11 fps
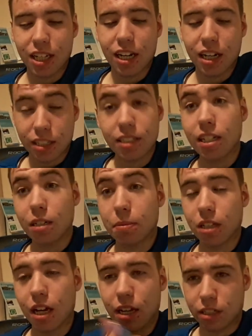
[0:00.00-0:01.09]
Again, as I said,
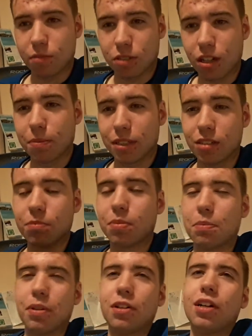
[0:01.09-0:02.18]
but I actually was talking about the young
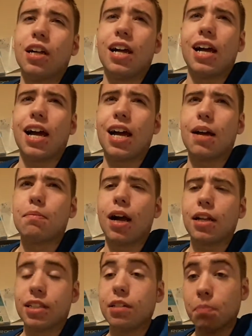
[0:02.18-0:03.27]
people.
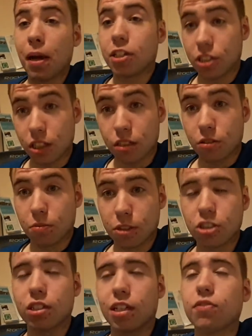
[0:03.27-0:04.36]
I did mention that we
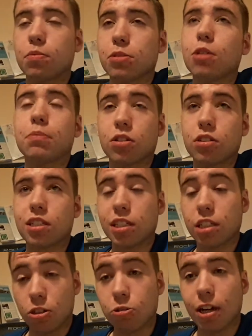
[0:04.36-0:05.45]
should give them something, because it
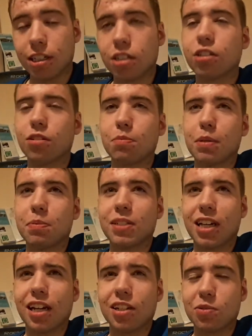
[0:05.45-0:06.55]
is a credit to young people. And
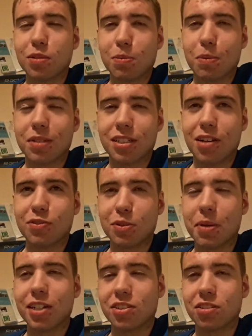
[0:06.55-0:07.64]
again, I don't want to put myself on the
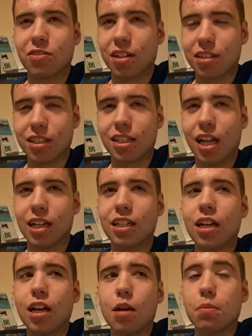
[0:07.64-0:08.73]
pedestal or anything like that,
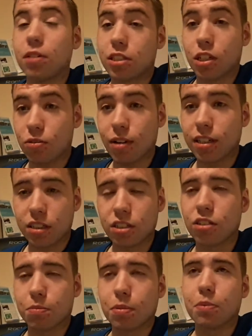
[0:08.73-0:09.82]
but it's a credit to
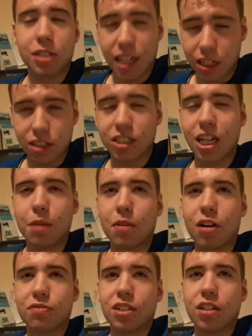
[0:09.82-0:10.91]
young people taking the time
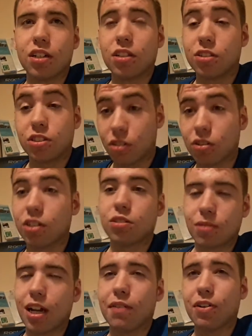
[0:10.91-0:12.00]
off their studies or
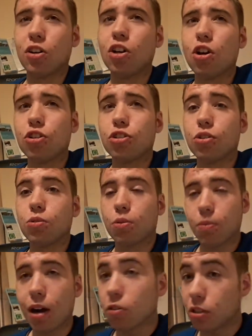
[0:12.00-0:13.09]
whatever to
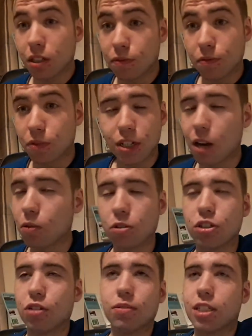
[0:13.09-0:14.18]
go out even for an hour or
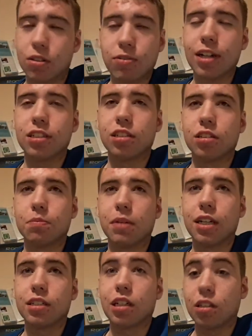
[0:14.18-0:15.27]
two. It's a credit to them,
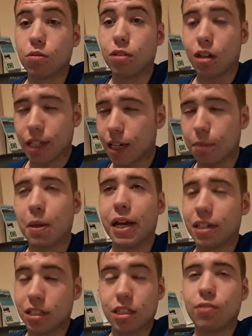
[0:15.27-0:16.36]
and you're not getting
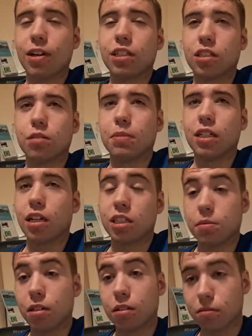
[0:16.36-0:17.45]
paid. It's a credit to them.
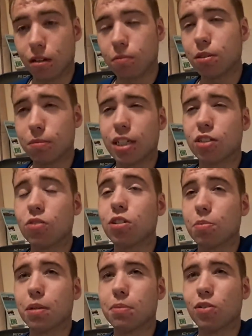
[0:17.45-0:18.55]
And I wouldn't mind older
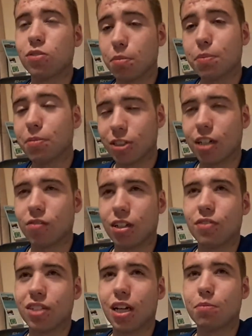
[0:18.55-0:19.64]
people. Older people generally
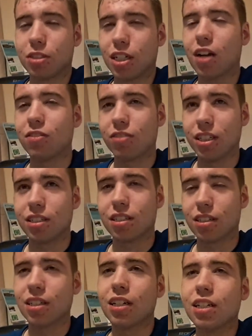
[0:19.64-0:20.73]
have time, retirees
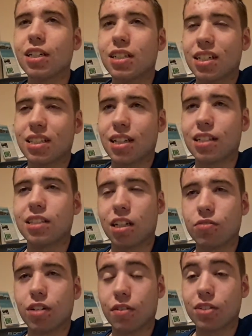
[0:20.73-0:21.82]
and things like that
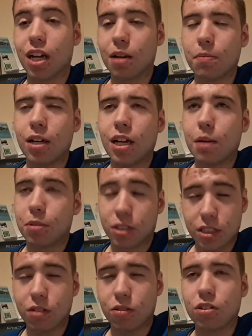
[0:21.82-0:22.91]
generally have time. But it's
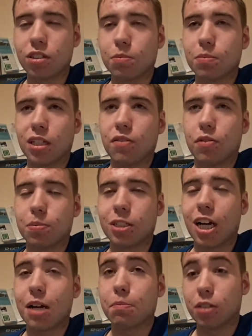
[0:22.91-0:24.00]
still good of them to give up the
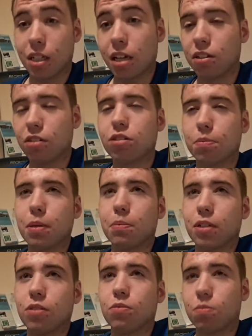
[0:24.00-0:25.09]
time. But again, younger
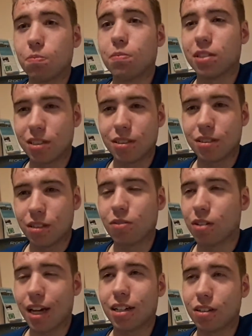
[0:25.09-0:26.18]
people, you
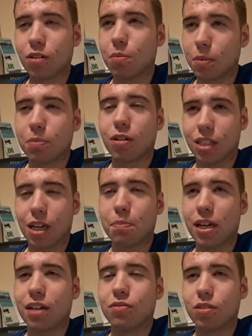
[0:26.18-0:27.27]
know, younger people want to get
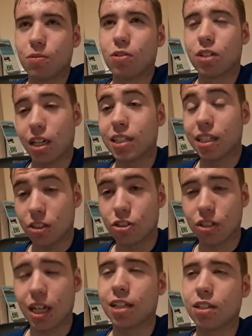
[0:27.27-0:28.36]
paid for the work. And I think they
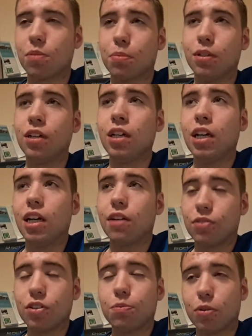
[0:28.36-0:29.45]
should get something.
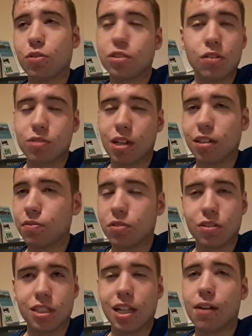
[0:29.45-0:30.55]
If a young person goes out even
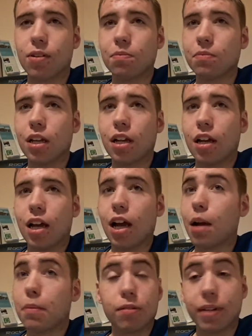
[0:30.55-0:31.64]
does an hour,
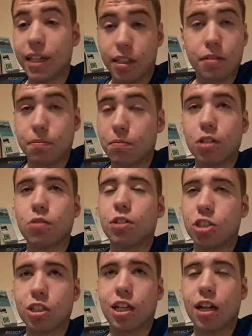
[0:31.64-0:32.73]
a week, you know, they
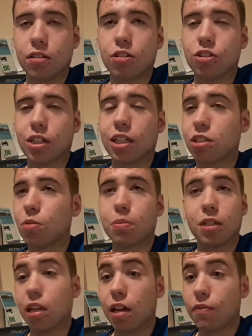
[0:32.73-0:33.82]
should get
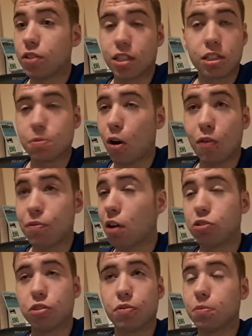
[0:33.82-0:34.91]
something. If it's a small
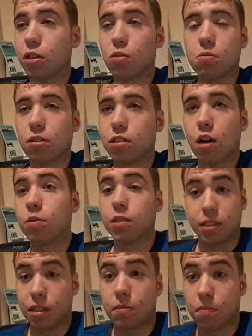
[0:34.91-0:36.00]
voucher from the local
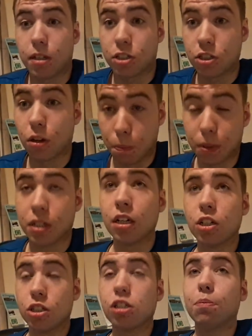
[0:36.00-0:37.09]
authorities, then it's
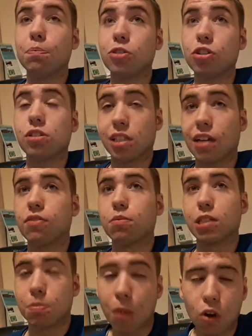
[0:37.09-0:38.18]
something just to give them
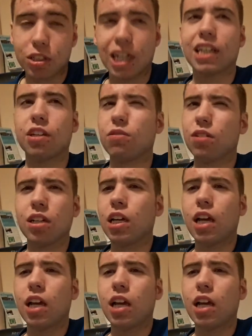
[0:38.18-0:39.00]
a small thank you.